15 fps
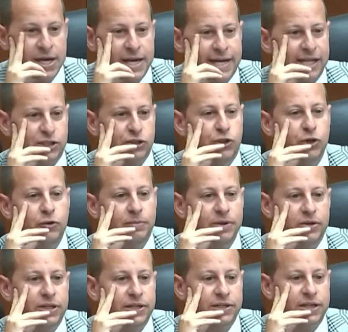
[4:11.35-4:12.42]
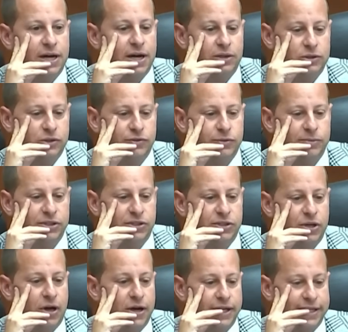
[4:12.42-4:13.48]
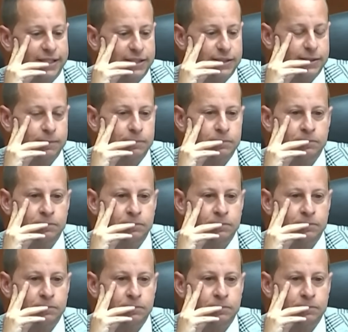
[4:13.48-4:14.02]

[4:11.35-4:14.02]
gets $2 billion from the Saudis,